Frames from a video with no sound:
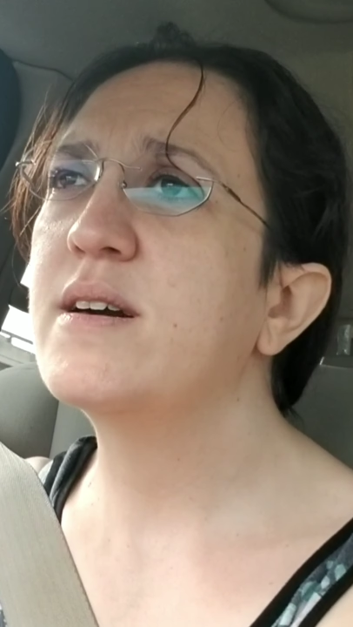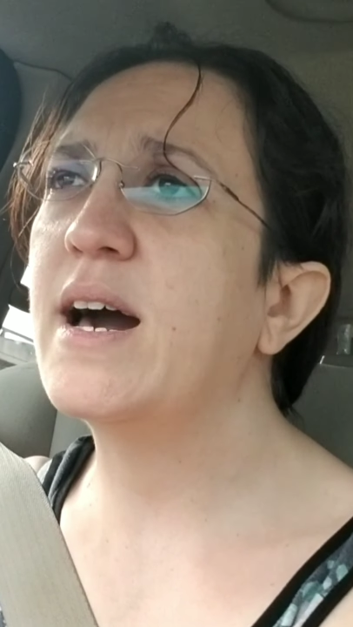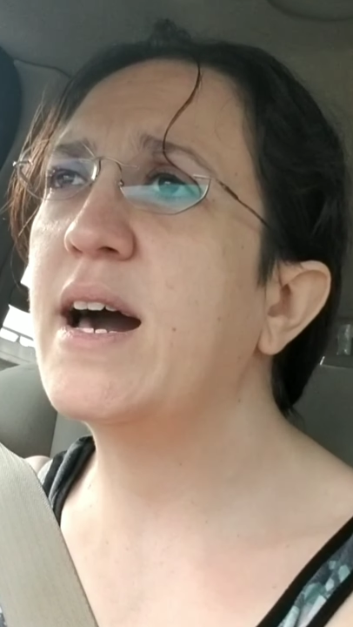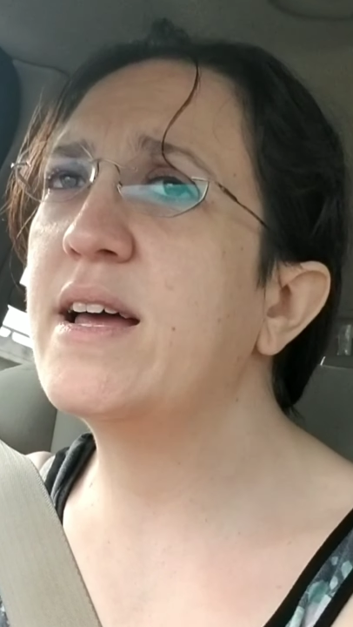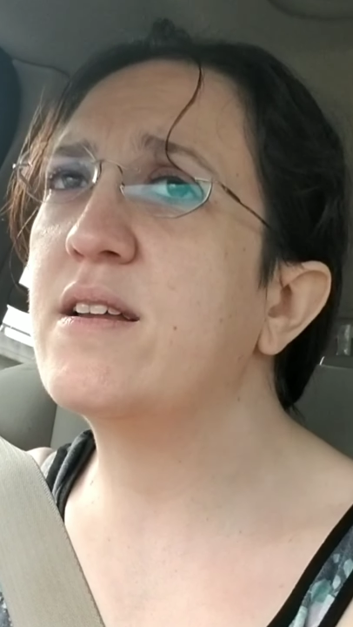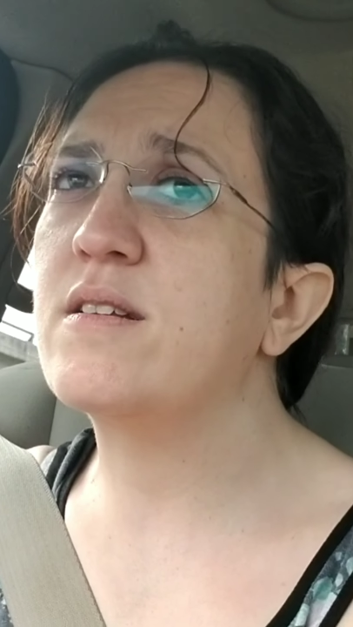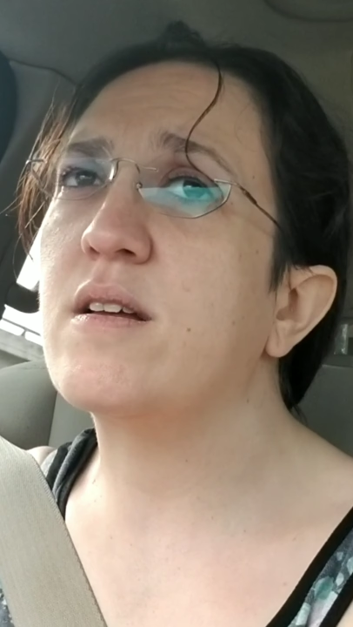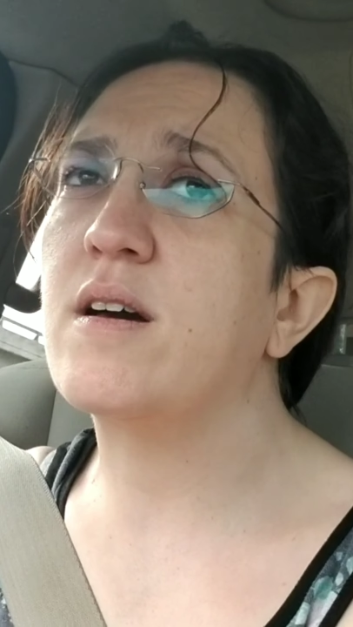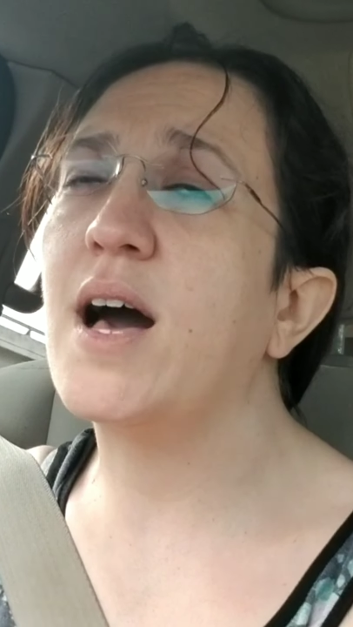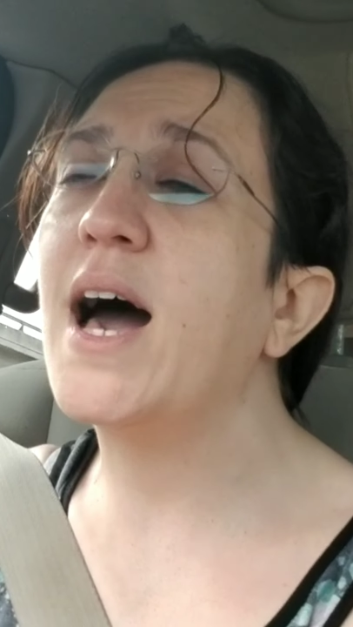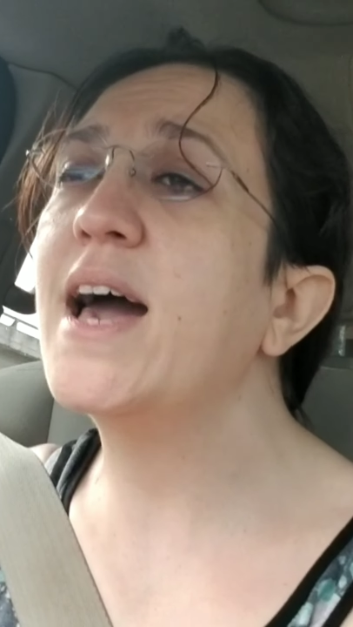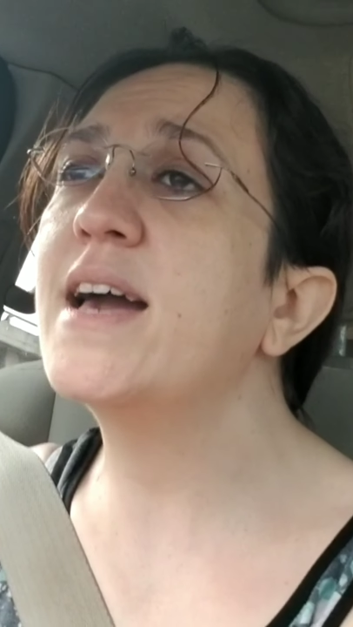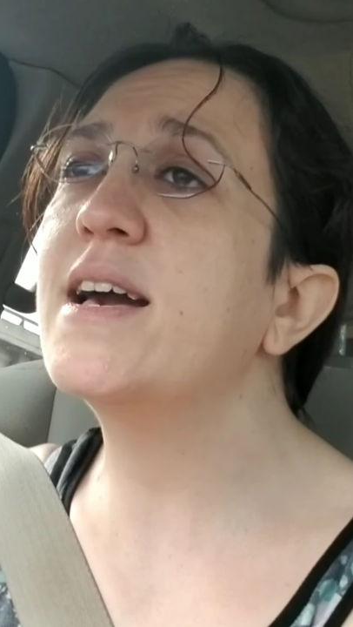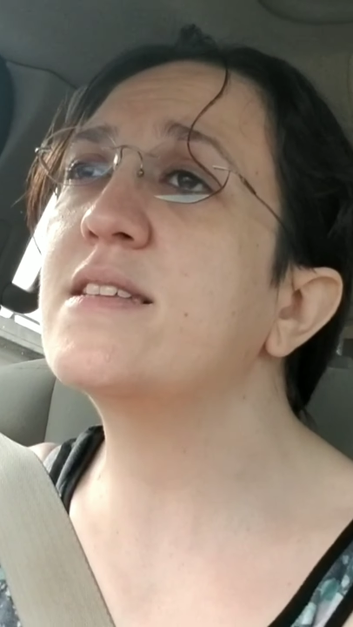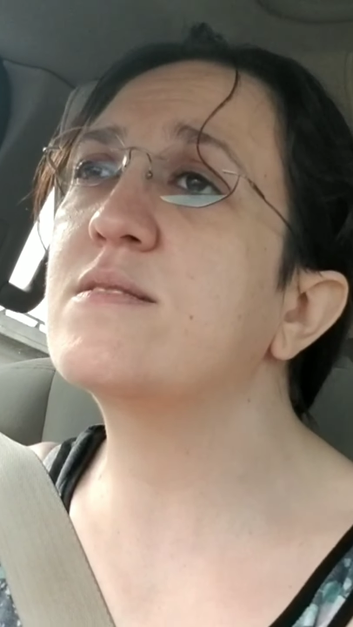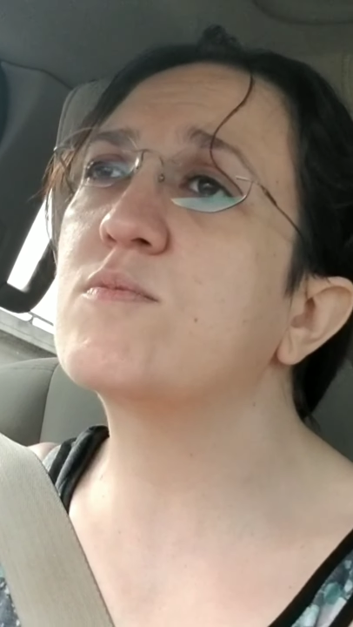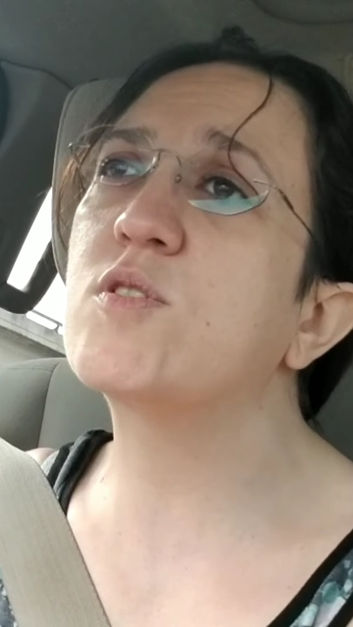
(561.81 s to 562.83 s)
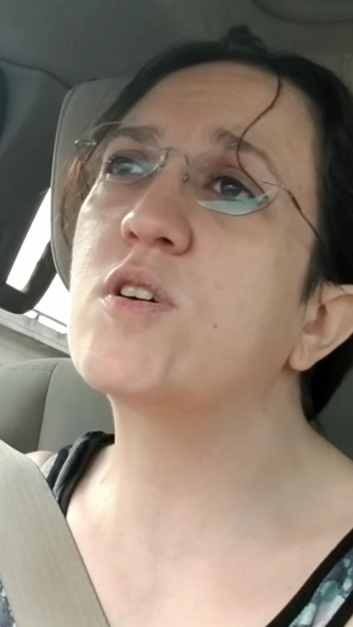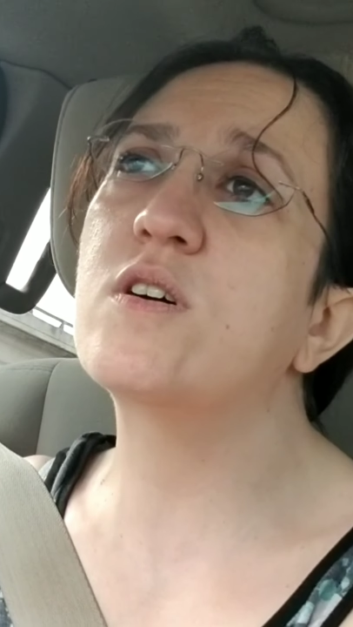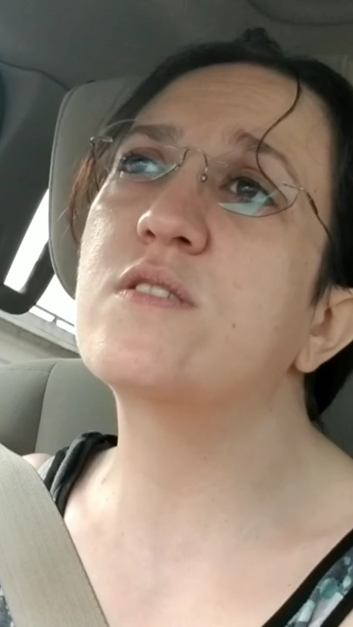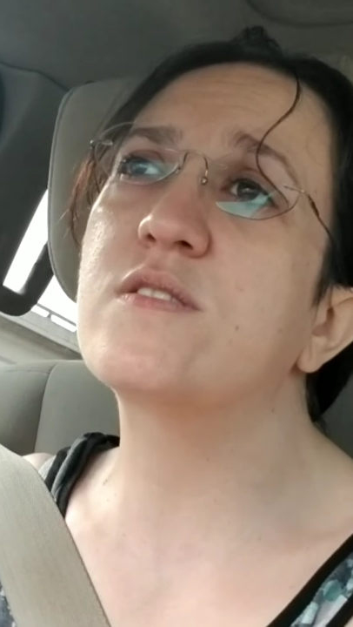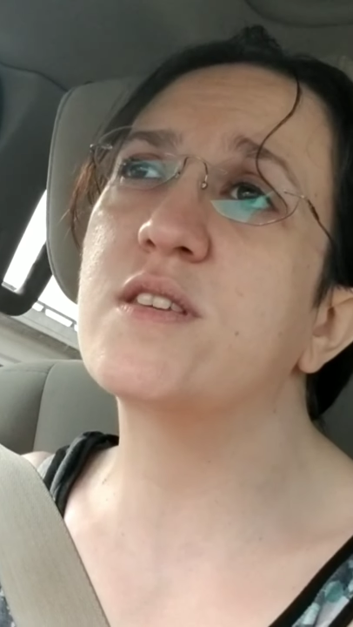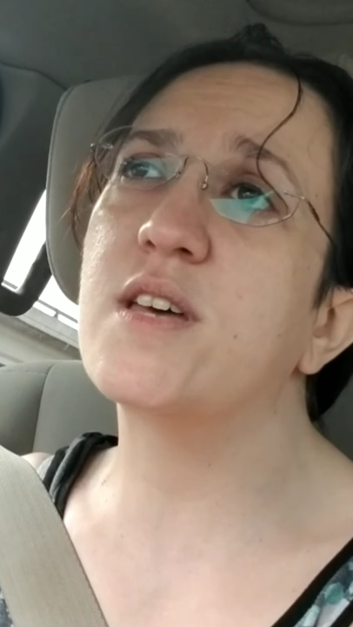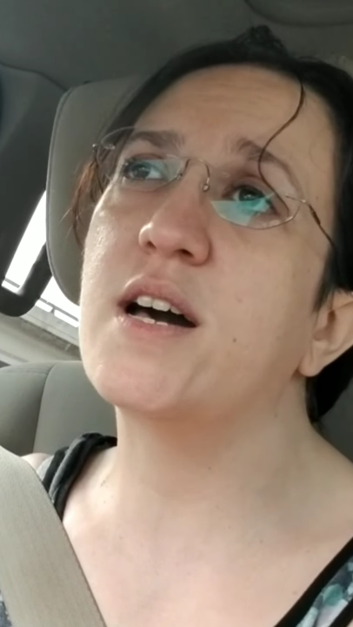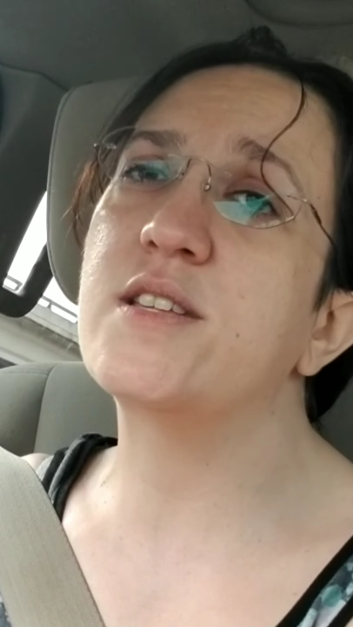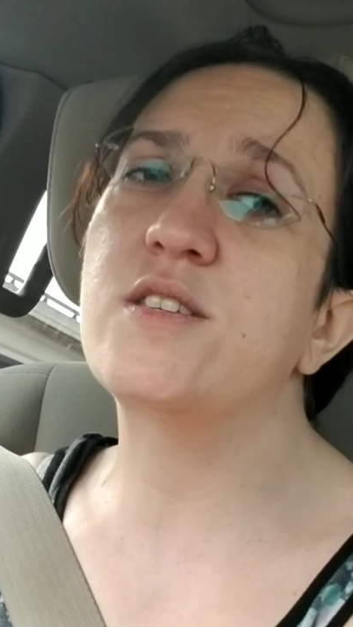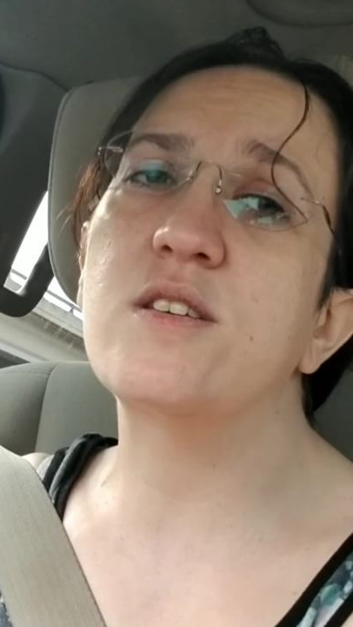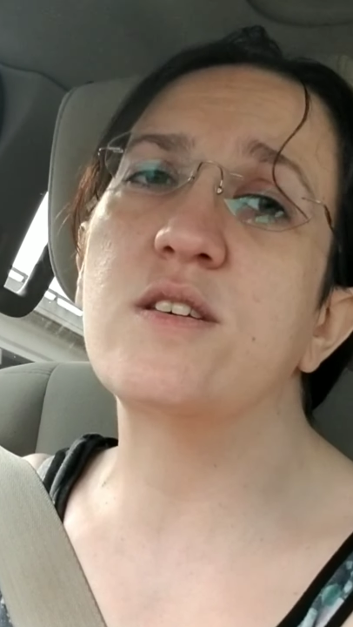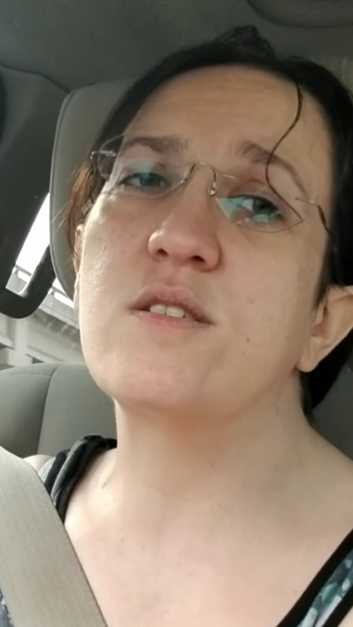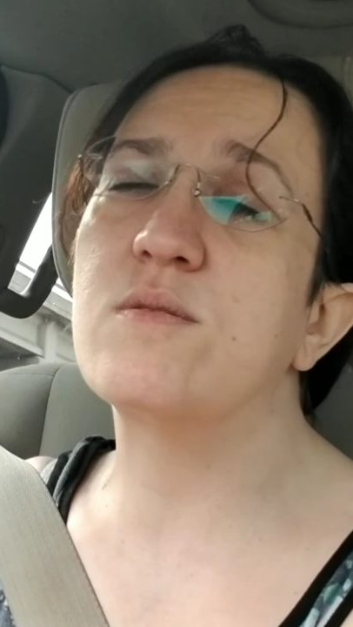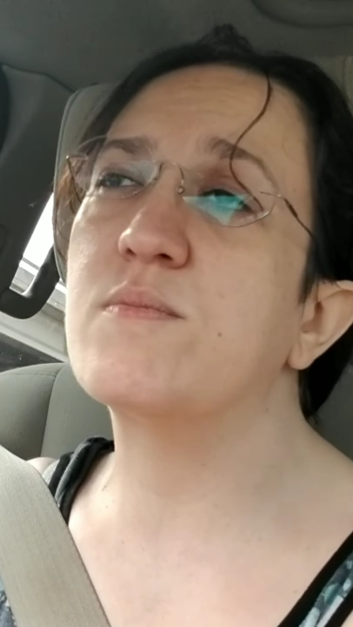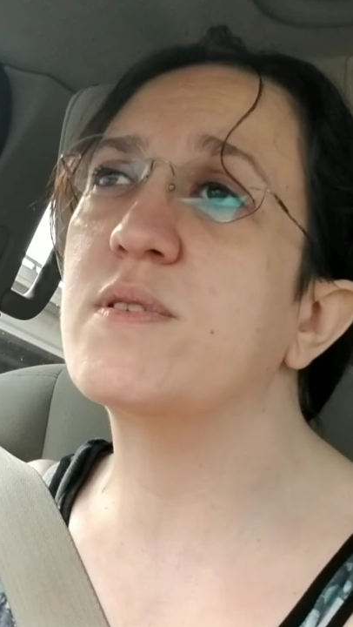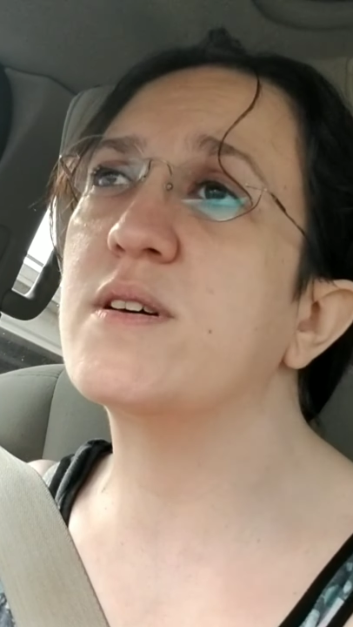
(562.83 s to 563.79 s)
I don't know. I had some coleslaw
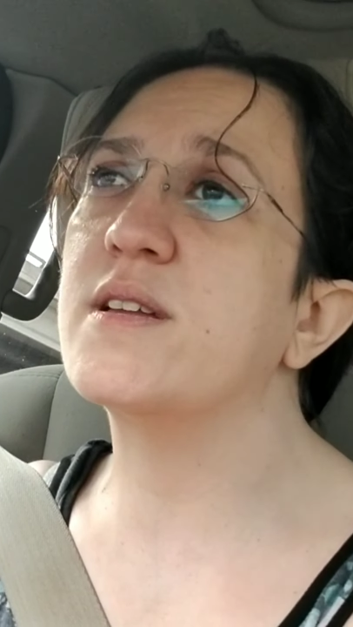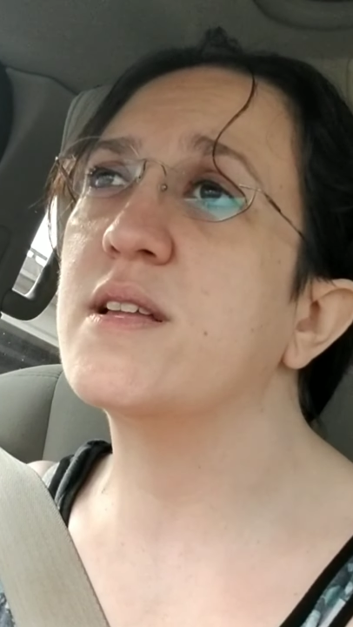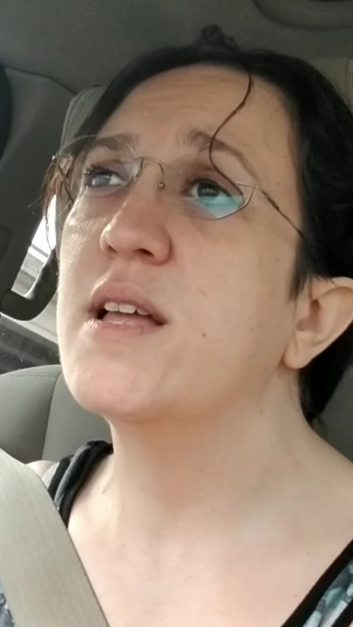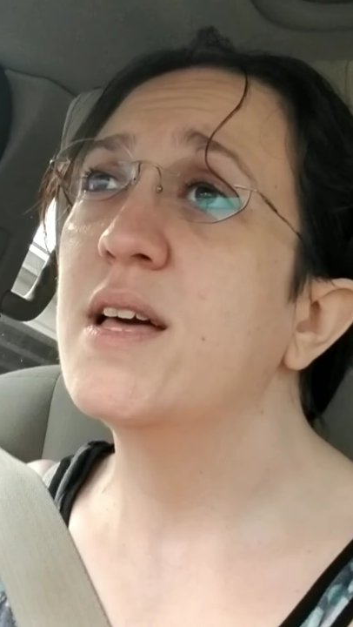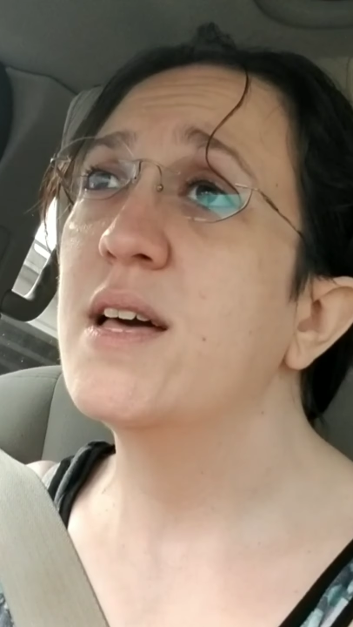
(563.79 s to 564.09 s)
too, but